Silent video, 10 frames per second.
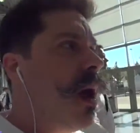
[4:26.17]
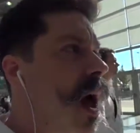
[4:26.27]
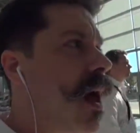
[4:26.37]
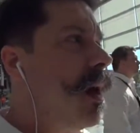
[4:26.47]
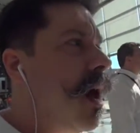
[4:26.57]

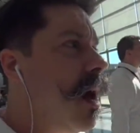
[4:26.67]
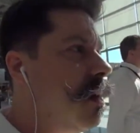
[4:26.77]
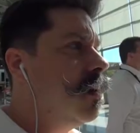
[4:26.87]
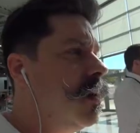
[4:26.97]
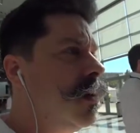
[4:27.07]
I
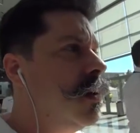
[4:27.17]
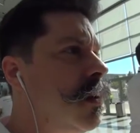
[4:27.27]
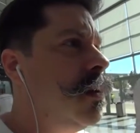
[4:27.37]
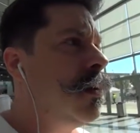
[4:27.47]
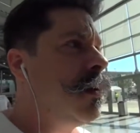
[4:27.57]

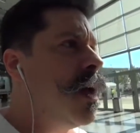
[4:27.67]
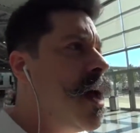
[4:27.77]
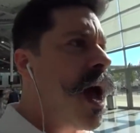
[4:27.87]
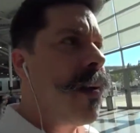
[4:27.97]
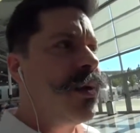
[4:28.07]

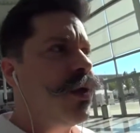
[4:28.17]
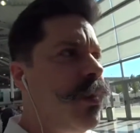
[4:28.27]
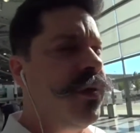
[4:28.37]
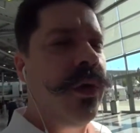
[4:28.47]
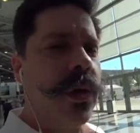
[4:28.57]
uh, I'm a
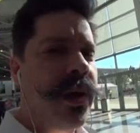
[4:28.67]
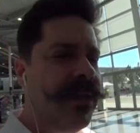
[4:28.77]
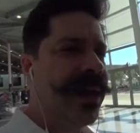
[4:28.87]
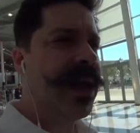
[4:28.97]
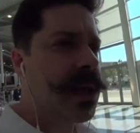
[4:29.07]
little bit torn. I
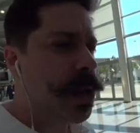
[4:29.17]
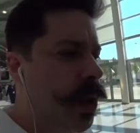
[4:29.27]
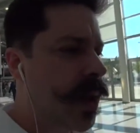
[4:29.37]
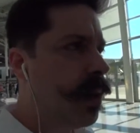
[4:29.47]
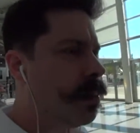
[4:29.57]
really
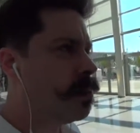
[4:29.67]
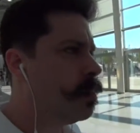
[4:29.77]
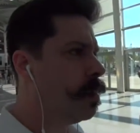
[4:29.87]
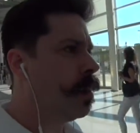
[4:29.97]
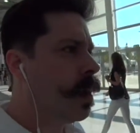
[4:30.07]
enjoy
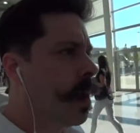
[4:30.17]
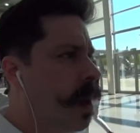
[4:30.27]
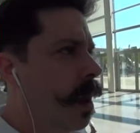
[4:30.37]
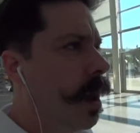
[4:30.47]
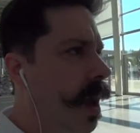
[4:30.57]

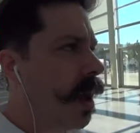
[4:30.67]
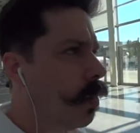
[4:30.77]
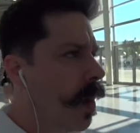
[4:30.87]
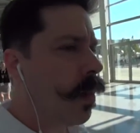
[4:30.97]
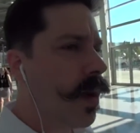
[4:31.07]

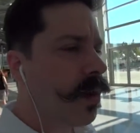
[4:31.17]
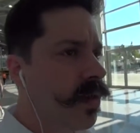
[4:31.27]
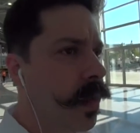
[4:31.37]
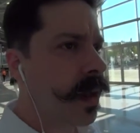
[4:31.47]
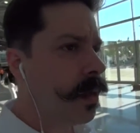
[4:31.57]
uh, what we're
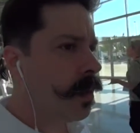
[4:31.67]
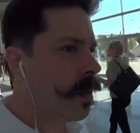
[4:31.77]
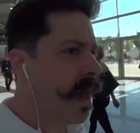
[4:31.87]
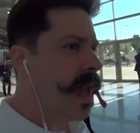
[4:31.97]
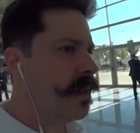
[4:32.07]
doing
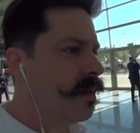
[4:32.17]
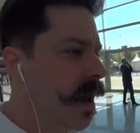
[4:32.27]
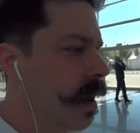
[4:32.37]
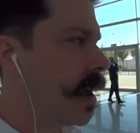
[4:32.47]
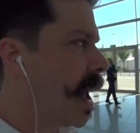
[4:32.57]
and
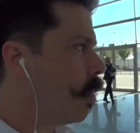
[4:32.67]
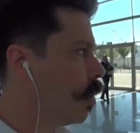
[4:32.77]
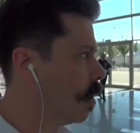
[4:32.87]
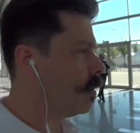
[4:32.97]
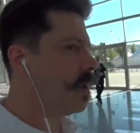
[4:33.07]
uh, how
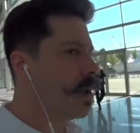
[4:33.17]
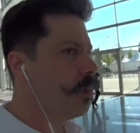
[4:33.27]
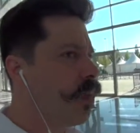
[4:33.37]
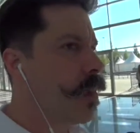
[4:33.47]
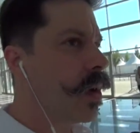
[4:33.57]
we're you
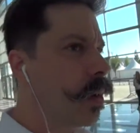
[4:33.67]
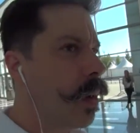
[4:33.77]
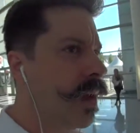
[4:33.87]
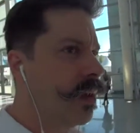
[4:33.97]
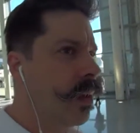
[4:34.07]
know promoting
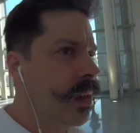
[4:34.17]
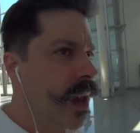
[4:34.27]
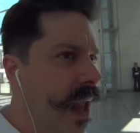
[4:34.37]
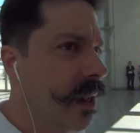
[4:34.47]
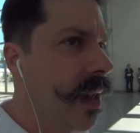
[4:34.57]
what we do
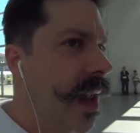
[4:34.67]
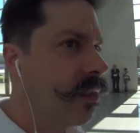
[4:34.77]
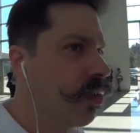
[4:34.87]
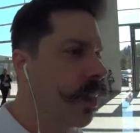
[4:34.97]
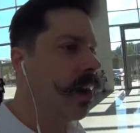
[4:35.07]
and, and,
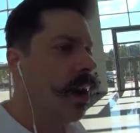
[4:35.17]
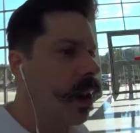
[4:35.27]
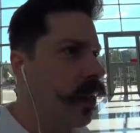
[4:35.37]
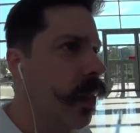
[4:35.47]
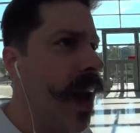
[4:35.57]
and Drupal
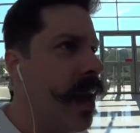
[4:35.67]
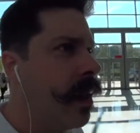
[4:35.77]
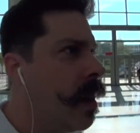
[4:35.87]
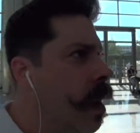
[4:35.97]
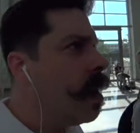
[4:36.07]
along the way.
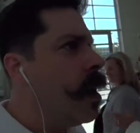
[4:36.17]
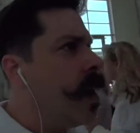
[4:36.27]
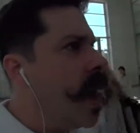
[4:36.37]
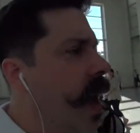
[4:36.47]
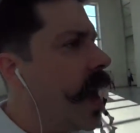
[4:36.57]

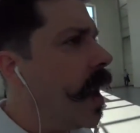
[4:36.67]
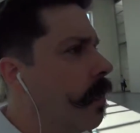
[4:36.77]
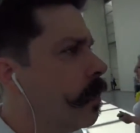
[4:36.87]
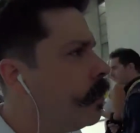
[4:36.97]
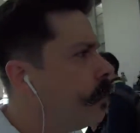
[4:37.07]

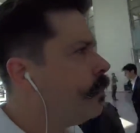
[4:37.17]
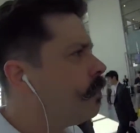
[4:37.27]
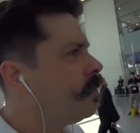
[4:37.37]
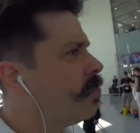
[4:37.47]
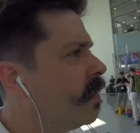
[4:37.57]
Um,
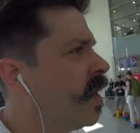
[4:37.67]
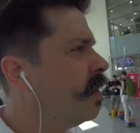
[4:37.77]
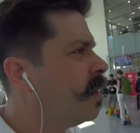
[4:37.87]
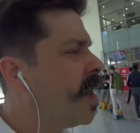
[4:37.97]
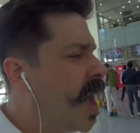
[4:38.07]

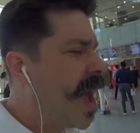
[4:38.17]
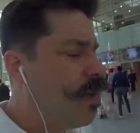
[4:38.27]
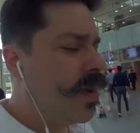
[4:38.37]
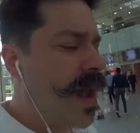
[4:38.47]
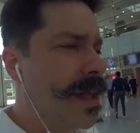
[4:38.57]
I
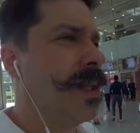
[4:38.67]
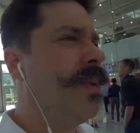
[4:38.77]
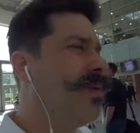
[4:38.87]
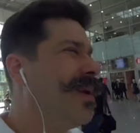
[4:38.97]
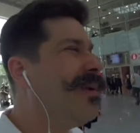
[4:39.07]
would actually
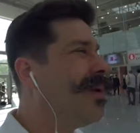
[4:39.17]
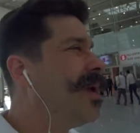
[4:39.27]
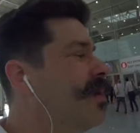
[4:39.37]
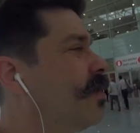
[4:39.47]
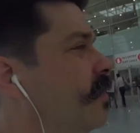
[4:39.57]
be really
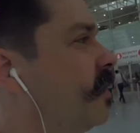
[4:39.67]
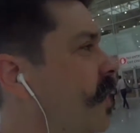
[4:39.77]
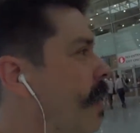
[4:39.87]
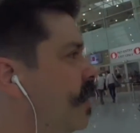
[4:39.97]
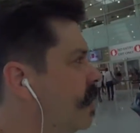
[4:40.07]
really interested to
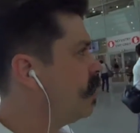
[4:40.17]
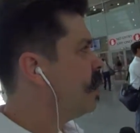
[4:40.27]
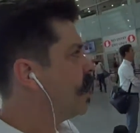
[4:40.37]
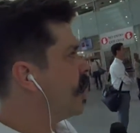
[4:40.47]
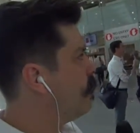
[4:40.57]
come and
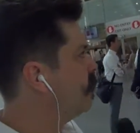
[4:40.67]
come